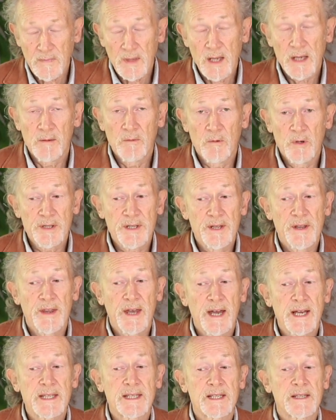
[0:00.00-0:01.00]
It wasn't
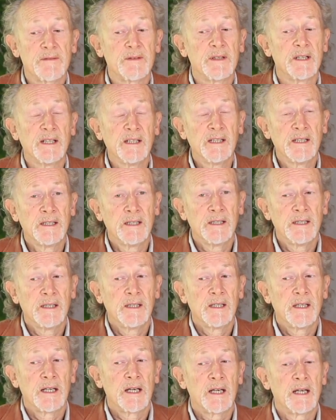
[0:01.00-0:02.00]
that severe,
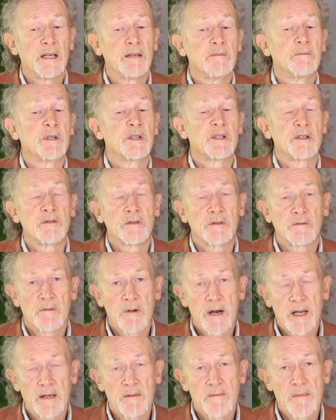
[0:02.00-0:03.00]
but she was
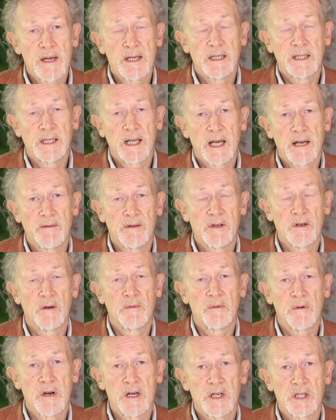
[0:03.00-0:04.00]
recommended to have the
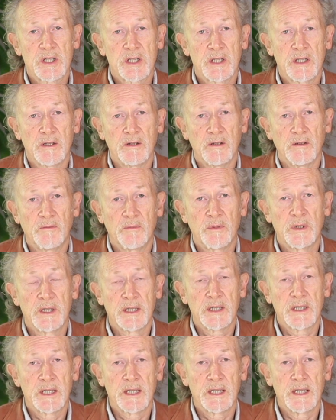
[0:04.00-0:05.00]
operation of
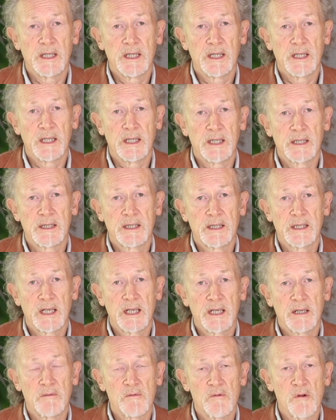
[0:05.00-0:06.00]
putting the
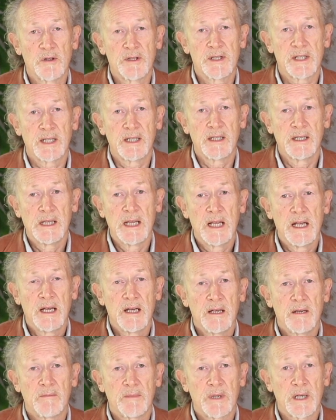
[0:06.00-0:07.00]
titanium rods in
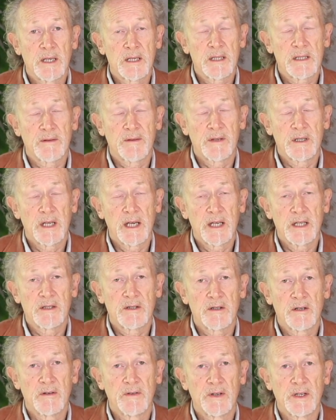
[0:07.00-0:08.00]
because of the
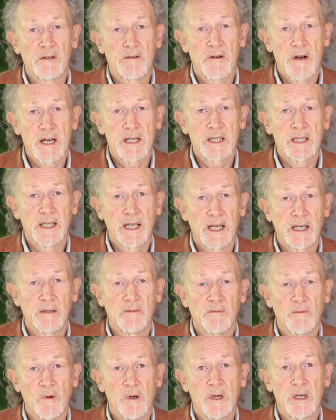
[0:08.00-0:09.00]
danger of it gradually
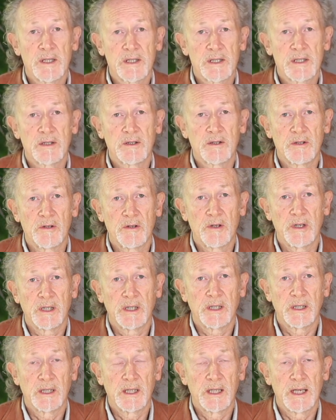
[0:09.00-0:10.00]
getting worse
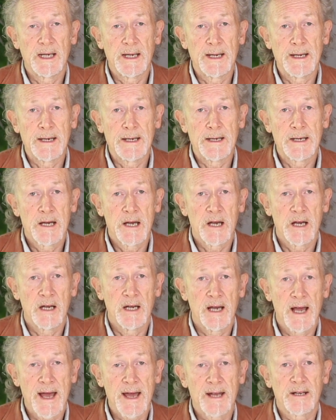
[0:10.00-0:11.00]
during
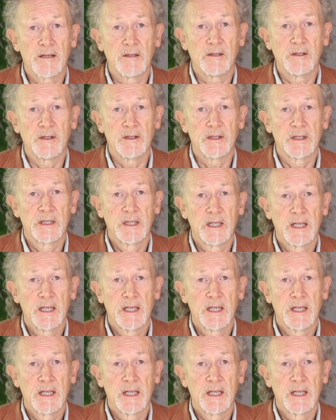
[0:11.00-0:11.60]
her adulthood.